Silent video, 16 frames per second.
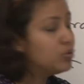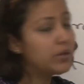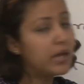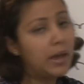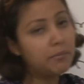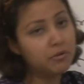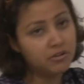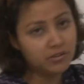to
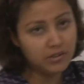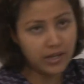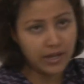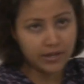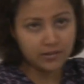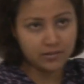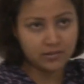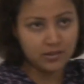
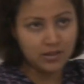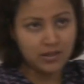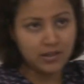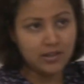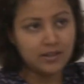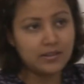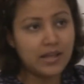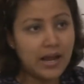capitalize.
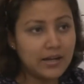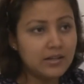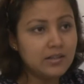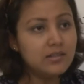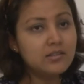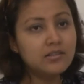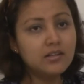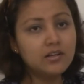That
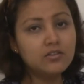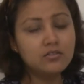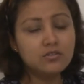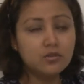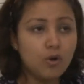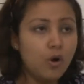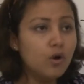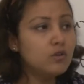is the
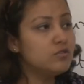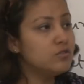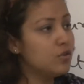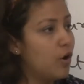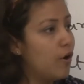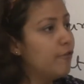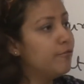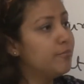source
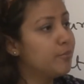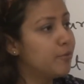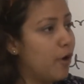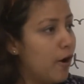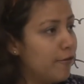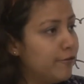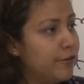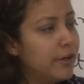of
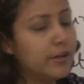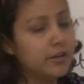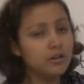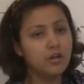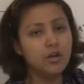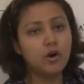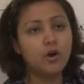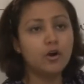profit
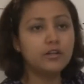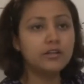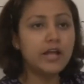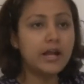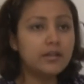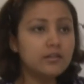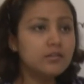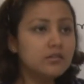or
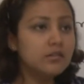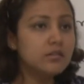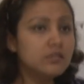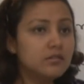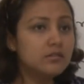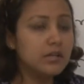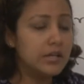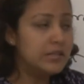that is the
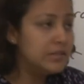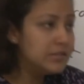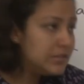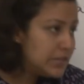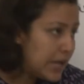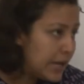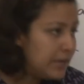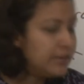
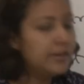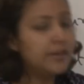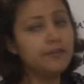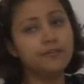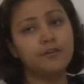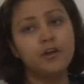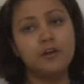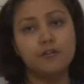
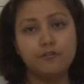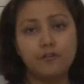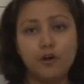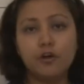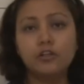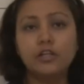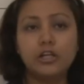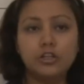incentive
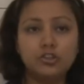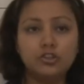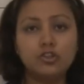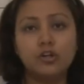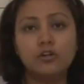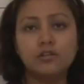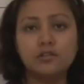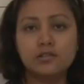for the
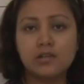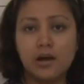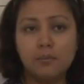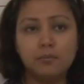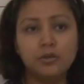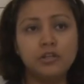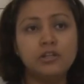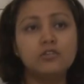insurance
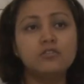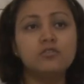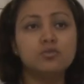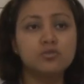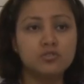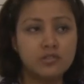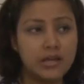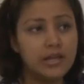companies
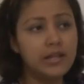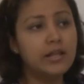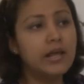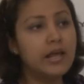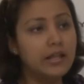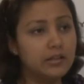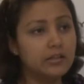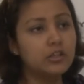to sell
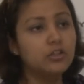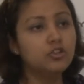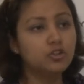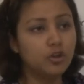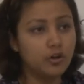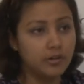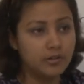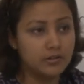health
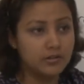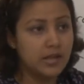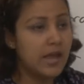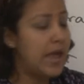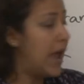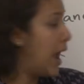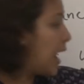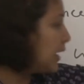insurance.
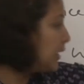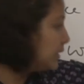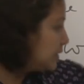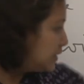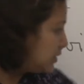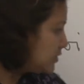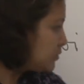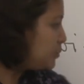Had
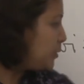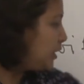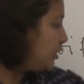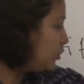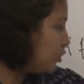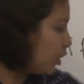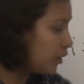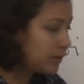this
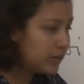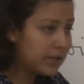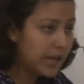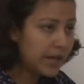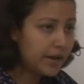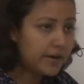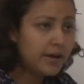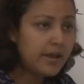been not
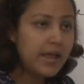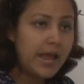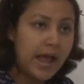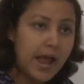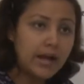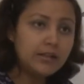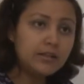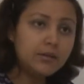there,
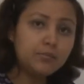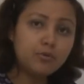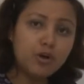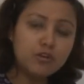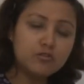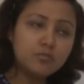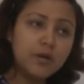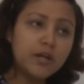had the
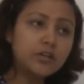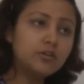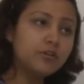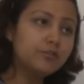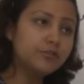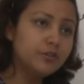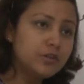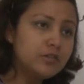prospect
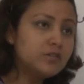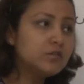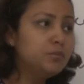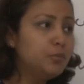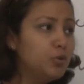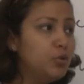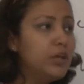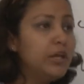of risk
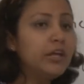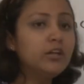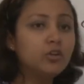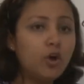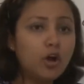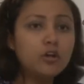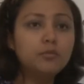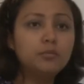pooling
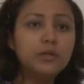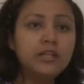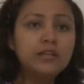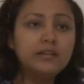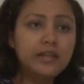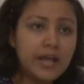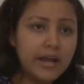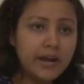not
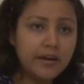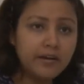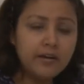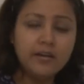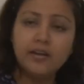been there,